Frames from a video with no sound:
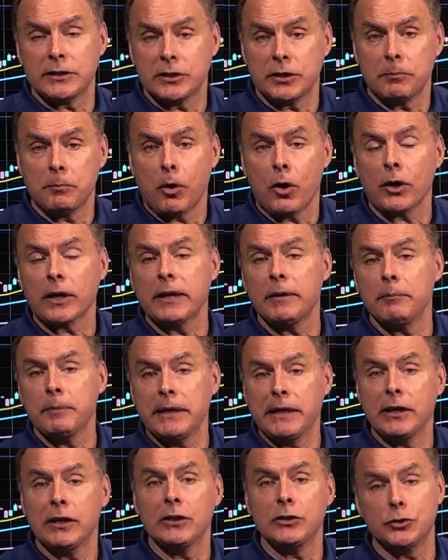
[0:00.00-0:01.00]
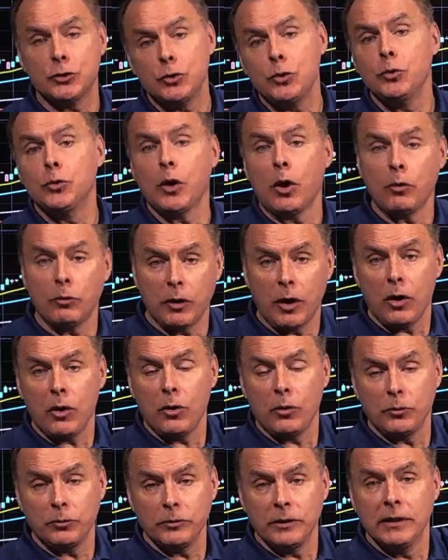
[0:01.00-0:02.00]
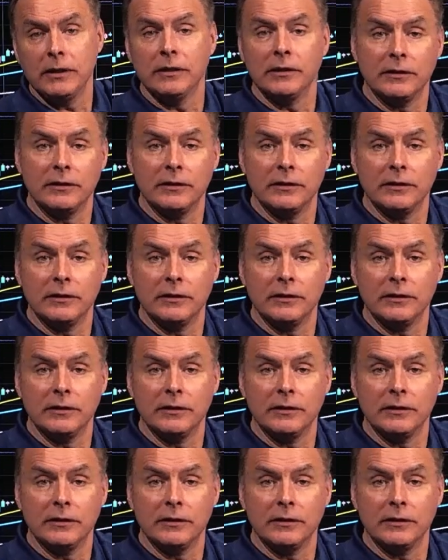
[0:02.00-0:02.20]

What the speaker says: the market because you don't own